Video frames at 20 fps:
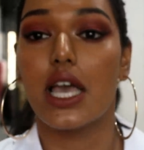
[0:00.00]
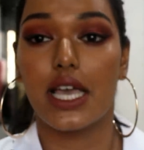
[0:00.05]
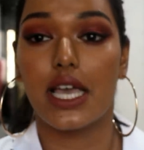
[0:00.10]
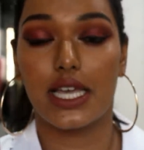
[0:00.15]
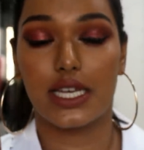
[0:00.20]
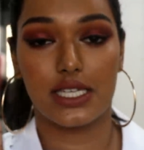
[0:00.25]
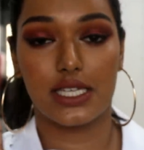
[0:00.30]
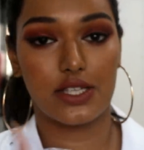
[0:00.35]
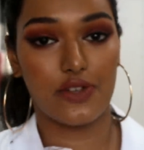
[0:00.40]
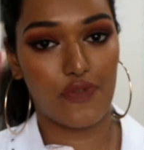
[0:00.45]

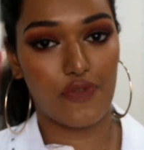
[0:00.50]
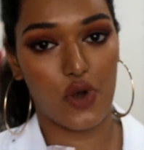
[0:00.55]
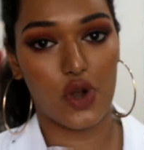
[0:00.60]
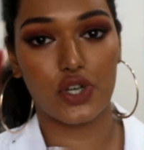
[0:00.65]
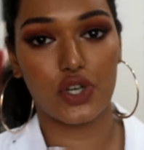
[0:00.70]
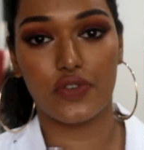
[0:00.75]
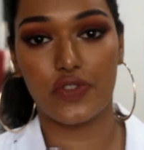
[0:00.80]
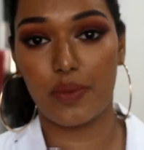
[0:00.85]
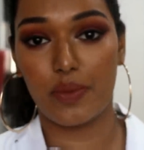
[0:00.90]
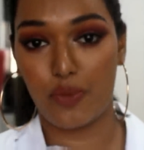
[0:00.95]
It is the
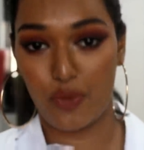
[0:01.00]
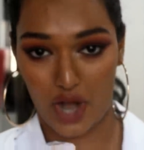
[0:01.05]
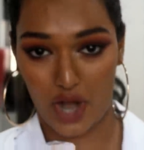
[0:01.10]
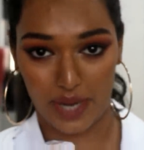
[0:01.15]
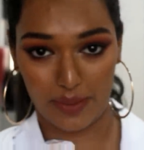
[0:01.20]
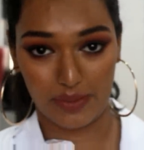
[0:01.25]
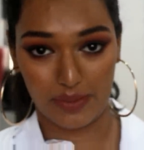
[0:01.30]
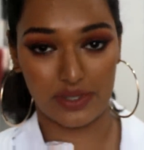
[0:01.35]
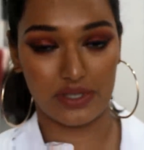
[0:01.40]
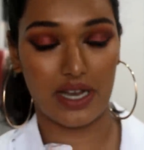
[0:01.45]
fault of the
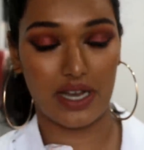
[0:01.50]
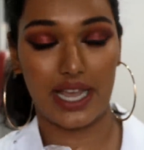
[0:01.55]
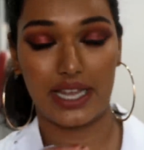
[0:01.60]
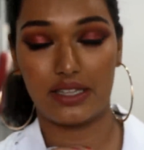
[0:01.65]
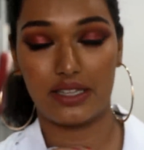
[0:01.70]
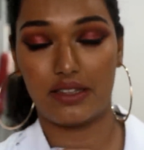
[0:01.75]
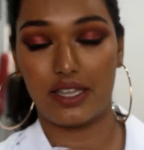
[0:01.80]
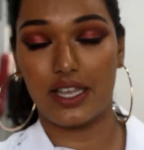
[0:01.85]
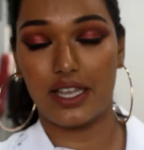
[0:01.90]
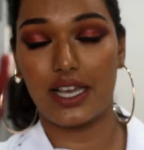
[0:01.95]
primer. I
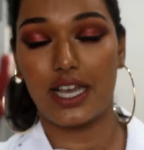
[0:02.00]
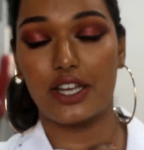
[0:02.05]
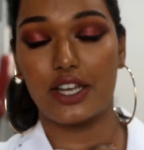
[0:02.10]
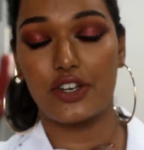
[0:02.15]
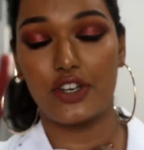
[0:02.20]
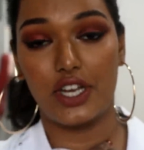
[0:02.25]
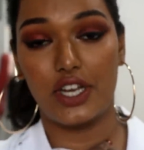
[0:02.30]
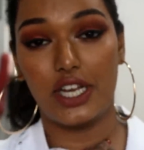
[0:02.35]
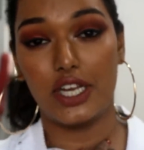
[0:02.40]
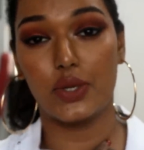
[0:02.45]
think I
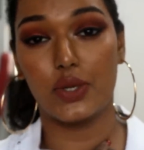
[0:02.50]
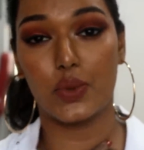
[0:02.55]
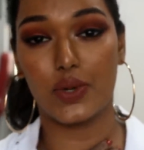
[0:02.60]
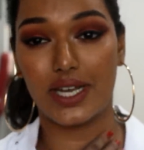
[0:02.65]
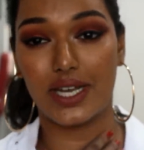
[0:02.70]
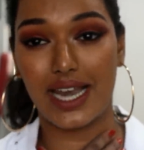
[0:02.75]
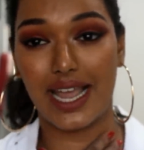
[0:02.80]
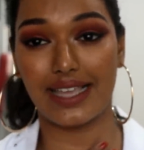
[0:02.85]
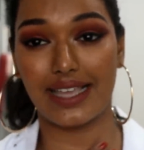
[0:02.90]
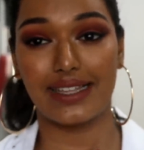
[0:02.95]
really
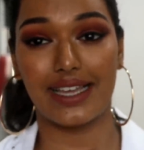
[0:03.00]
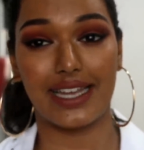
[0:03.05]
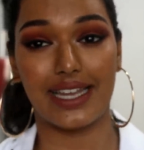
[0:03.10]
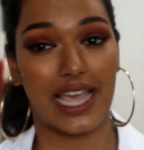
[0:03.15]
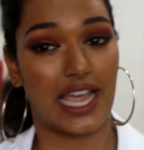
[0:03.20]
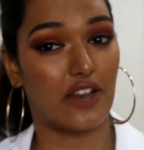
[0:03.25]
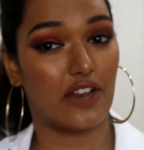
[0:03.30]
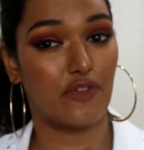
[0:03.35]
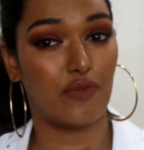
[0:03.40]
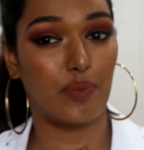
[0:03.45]
don't like that
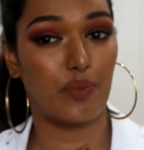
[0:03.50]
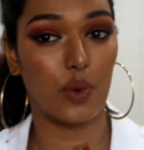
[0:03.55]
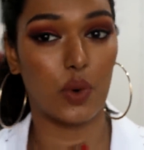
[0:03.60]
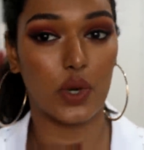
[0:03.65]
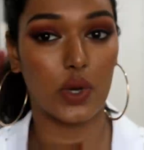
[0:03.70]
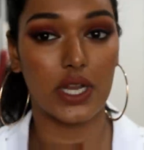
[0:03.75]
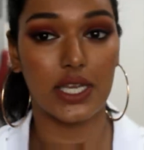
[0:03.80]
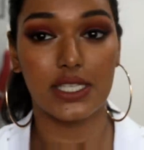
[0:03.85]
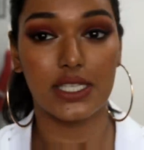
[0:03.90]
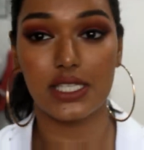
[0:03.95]
e.l.f.
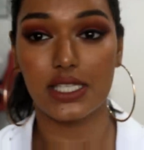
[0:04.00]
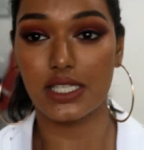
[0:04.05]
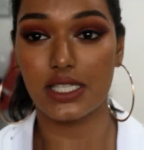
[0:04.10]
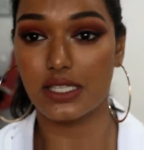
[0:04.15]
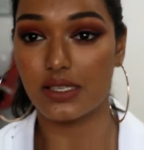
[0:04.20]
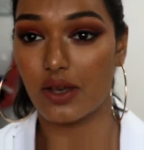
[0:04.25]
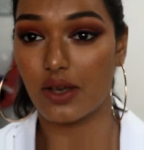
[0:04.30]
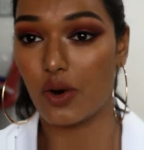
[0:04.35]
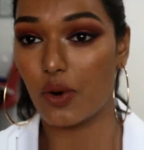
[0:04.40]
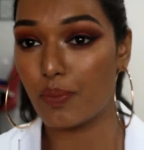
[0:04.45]
Poreless
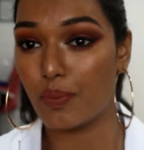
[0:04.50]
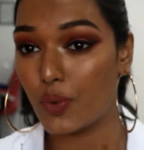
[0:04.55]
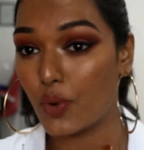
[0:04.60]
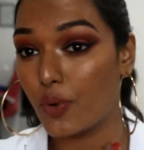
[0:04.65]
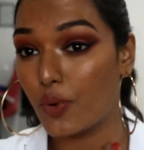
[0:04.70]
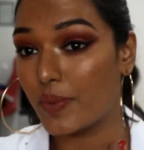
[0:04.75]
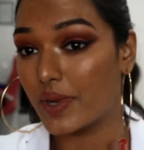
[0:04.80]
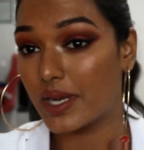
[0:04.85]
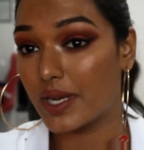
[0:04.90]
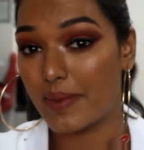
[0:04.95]
or
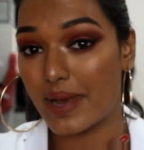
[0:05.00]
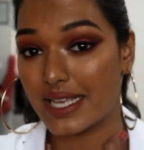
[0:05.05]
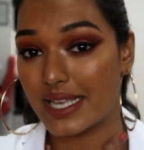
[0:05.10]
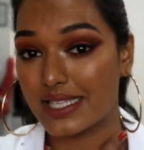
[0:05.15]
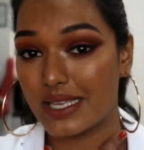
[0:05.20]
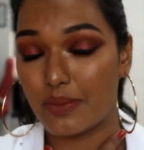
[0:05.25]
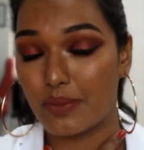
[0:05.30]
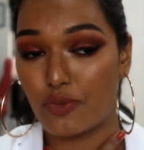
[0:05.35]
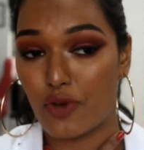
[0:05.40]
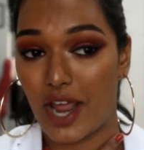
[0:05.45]
Pore
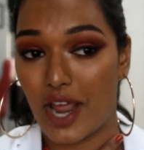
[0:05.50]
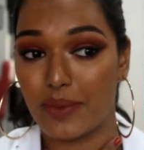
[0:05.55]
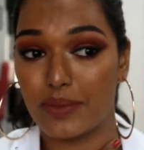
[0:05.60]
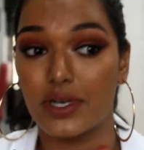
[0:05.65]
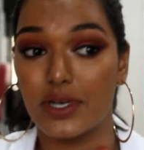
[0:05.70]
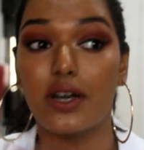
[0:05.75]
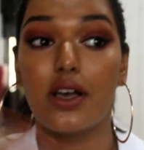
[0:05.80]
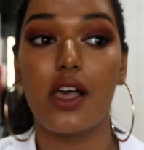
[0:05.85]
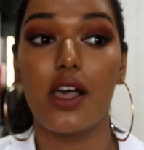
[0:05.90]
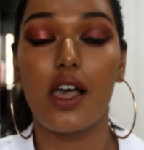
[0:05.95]
Minimizing
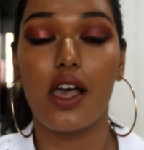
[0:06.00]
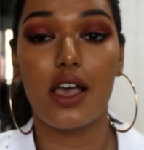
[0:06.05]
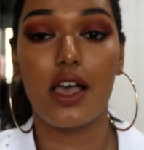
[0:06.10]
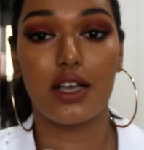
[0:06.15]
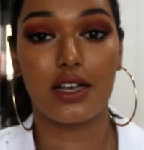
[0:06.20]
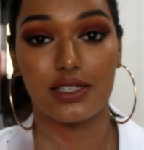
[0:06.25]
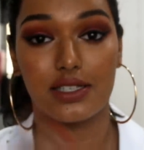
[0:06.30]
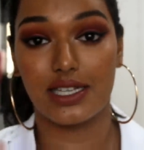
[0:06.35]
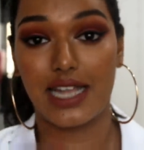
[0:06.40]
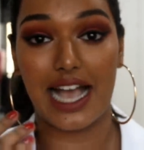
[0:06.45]
Primer
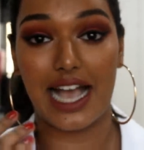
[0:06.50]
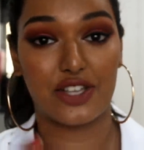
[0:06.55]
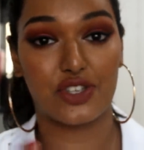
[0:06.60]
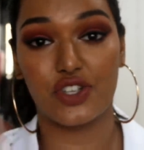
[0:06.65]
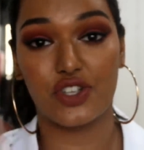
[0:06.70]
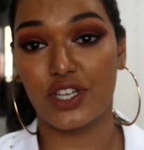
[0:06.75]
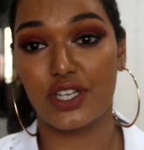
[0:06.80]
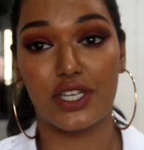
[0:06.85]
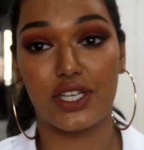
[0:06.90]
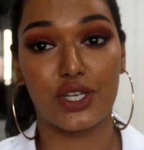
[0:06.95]
because it
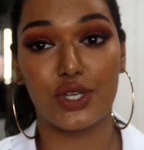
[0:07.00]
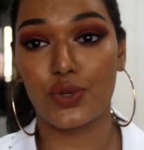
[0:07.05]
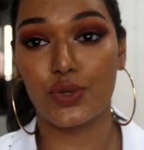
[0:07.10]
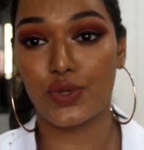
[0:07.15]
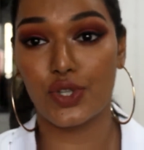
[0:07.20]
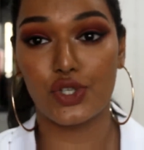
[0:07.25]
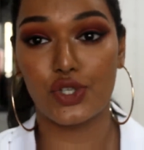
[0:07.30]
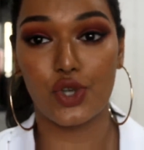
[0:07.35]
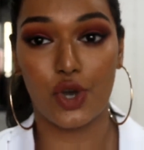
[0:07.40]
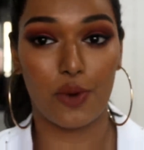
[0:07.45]
actually didn't do
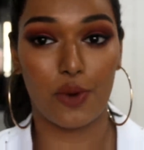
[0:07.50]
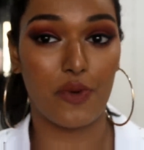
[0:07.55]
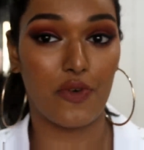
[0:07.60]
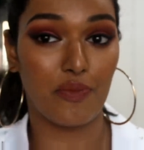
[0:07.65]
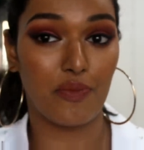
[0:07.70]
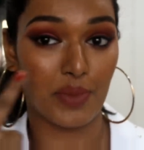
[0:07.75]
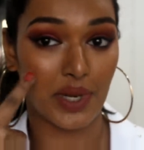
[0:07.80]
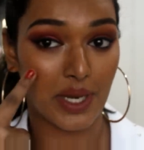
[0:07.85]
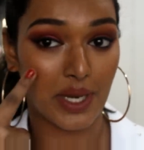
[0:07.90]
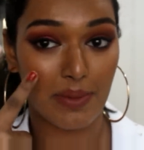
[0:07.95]
the job
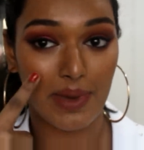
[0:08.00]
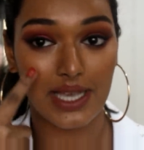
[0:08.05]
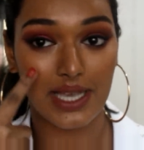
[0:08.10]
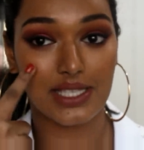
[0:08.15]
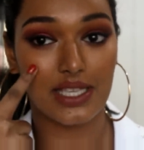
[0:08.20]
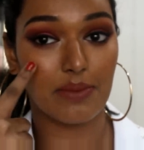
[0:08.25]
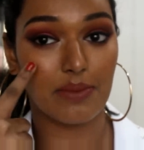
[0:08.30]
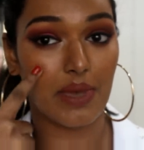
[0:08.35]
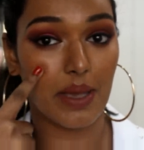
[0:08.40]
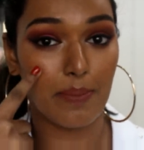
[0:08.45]
of
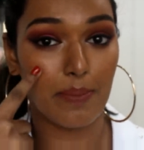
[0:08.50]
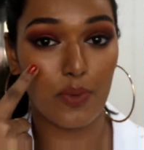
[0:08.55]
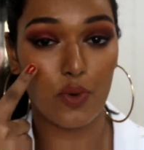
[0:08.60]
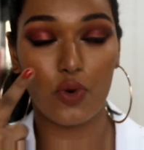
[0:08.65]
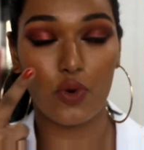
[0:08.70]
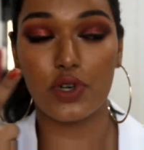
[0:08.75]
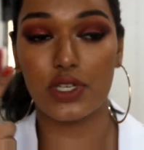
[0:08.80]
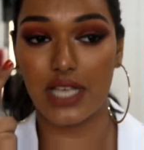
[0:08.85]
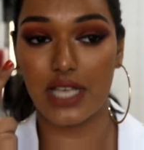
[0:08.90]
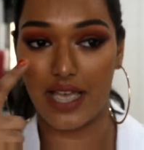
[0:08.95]
minimizing my
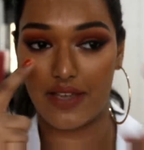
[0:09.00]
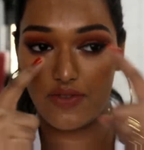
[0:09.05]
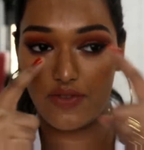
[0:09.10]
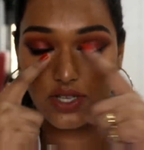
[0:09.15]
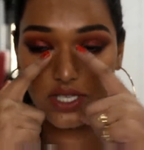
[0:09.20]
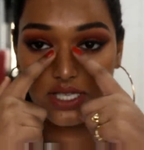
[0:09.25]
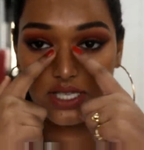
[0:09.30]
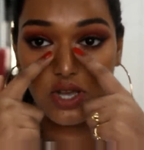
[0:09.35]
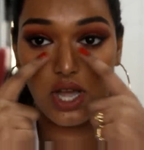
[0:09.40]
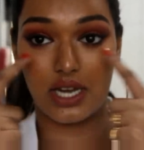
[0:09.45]
pores. I
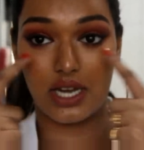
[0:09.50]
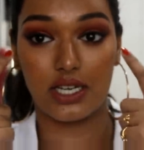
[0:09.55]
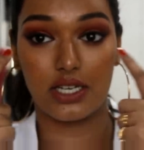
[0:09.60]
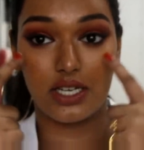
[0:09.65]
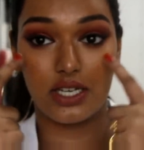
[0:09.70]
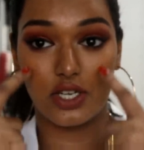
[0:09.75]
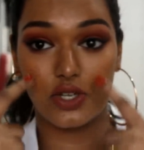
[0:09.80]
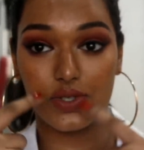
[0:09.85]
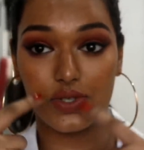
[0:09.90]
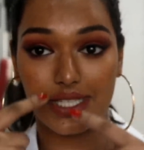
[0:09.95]
was
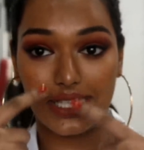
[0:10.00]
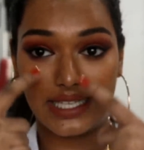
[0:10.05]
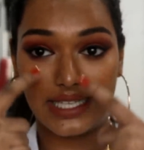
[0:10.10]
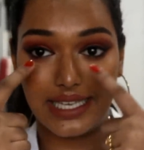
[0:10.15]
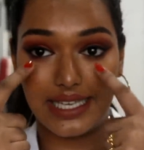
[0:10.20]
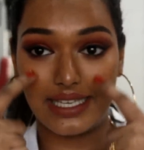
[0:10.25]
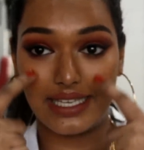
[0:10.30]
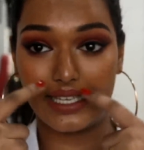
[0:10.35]
continuously